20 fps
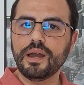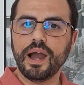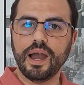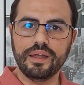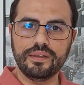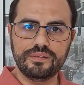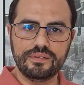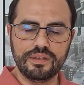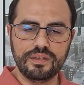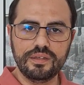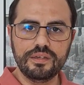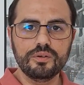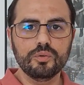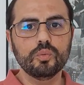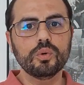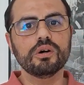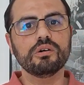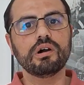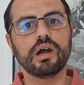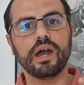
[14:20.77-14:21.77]
IT
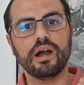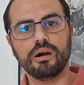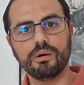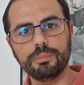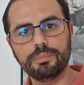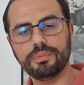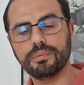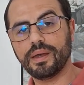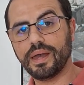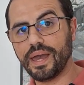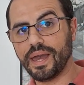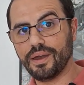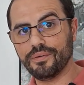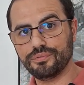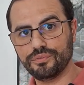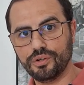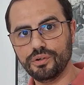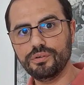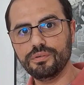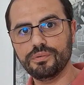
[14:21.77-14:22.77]
will help
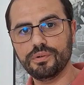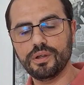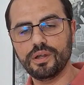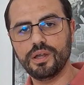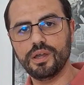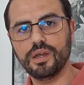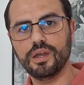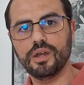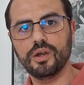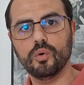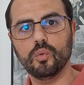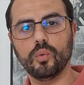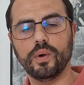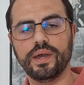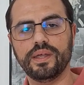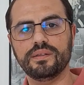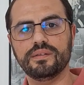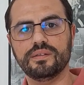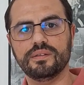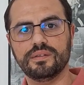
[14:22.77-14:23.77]
after
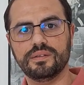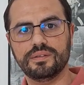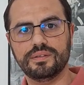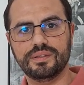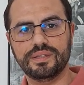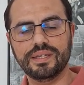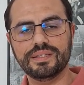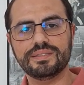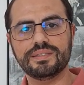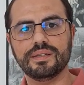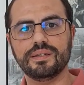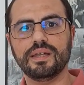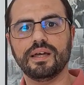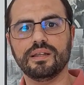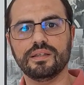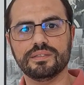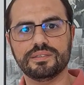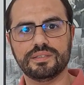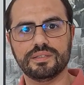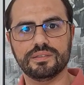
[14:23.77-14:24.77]
when this
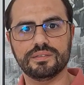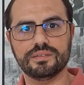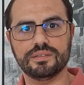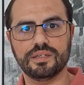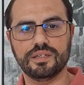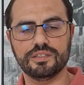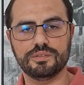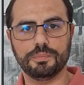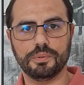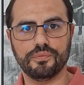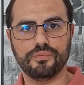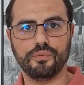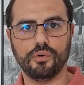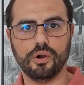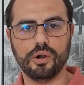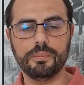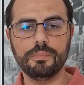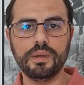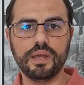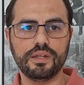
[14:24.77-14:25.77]
analysis is
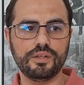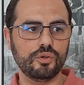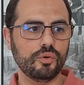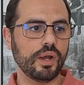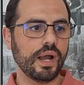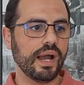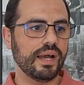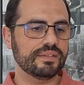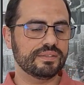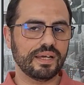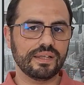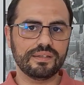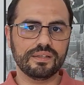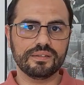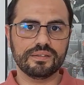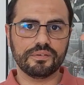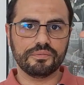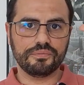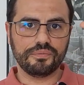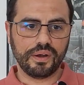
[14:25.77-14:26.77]
performed and you guys
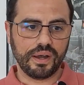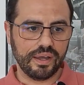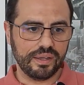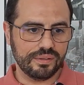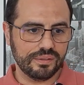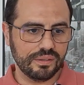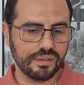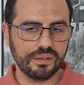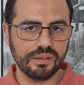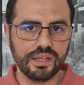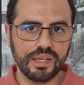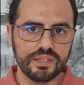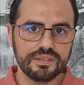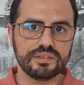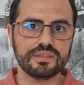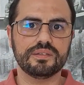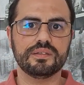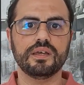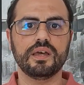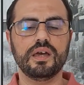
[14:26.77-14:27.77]
identify the
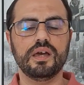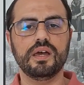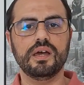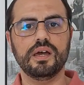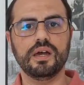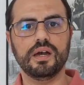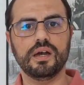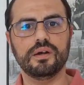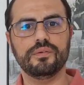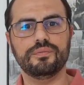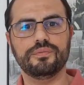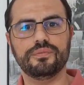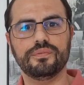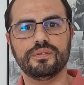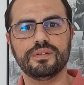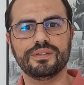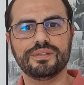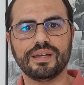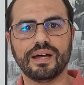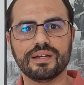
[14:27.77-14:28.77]
list of
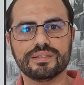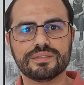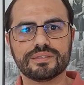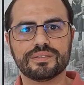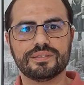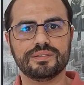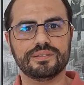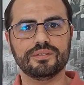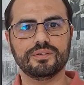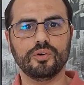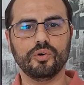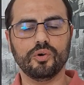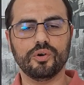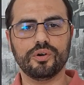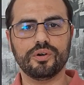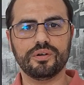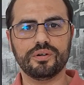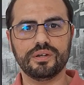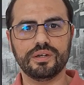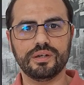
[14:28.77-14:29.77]
tasks
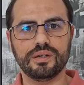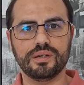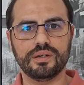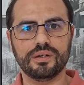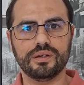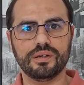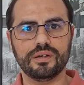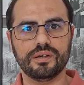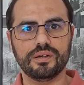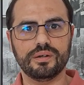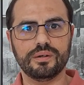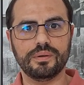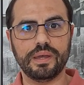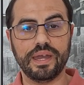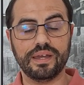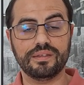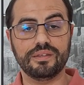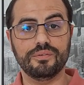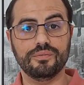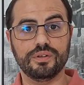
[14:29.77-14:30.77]
or
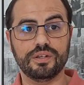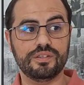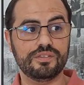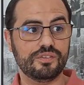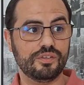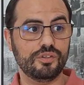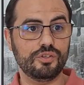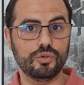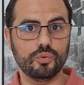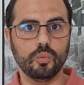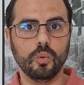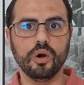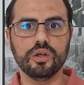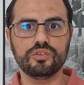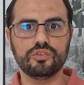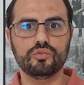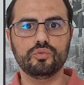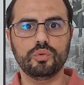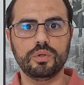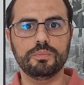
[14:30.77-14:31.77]
activities you
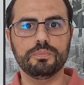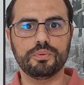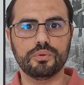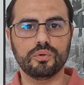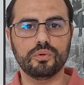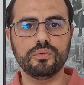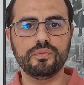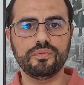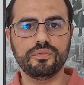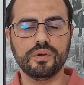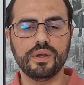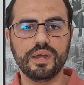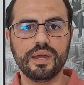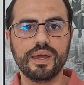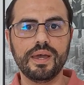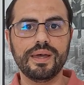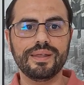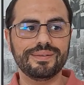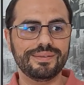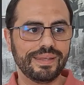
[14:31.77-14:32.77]
want to improve.
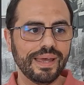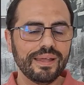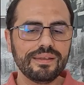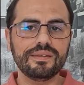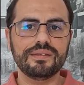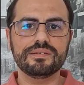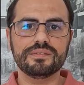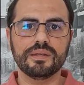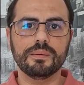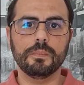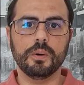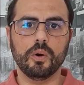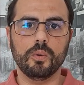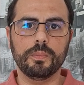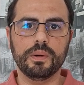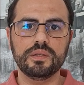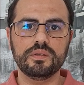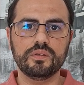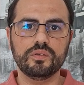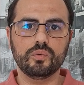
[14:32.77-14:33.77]
That is the
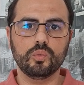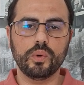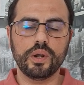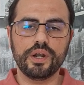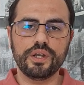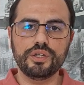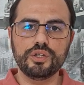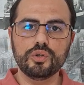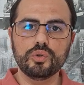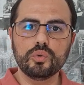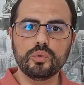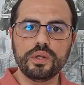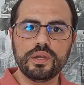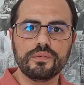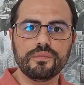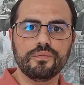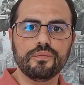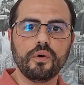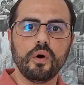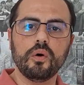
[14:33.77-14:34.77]
moment where you
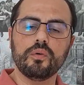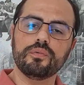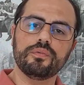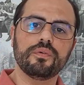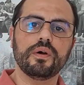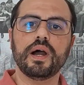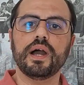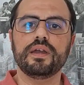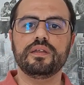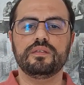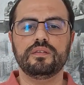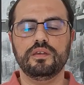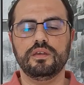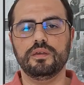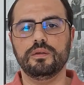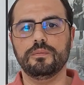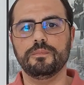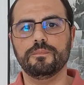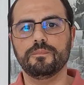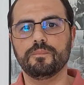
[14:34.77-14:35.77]
involve
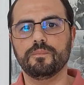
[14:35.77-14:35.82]
IT,